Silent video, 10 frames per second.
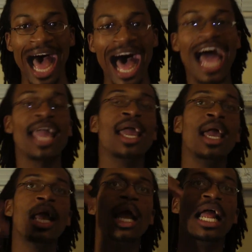die.
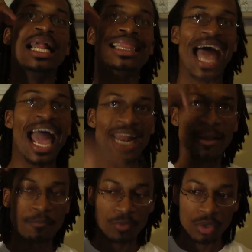That
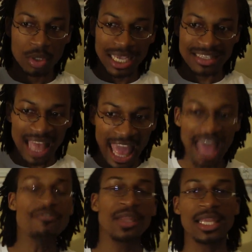is
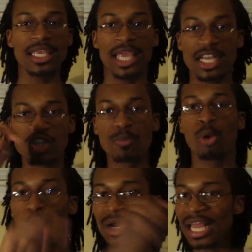heavily
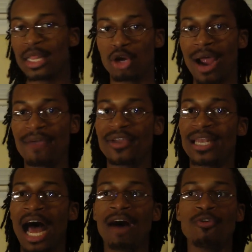explored in the
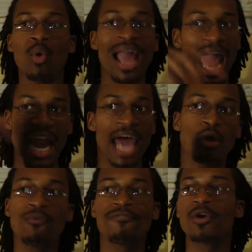graphic novel, and I
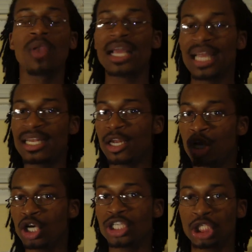don't feel like they did a
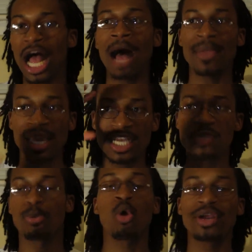good job in
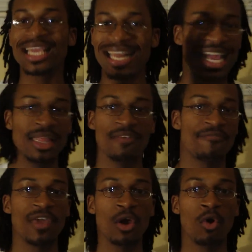exploring it in the
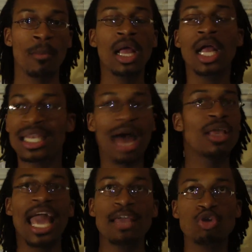film.
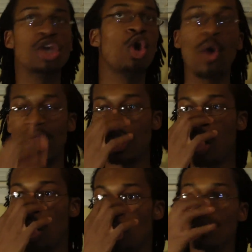Now, yeah, you can go ahead and
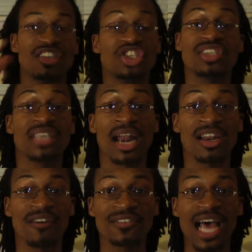argue there's just not
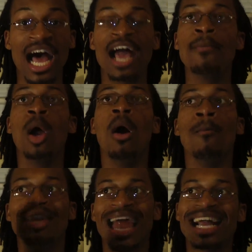enough time,
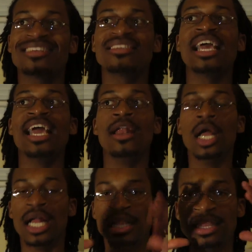but like I said,
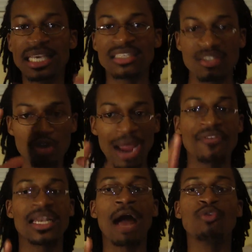this
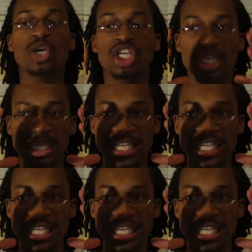graphic novel,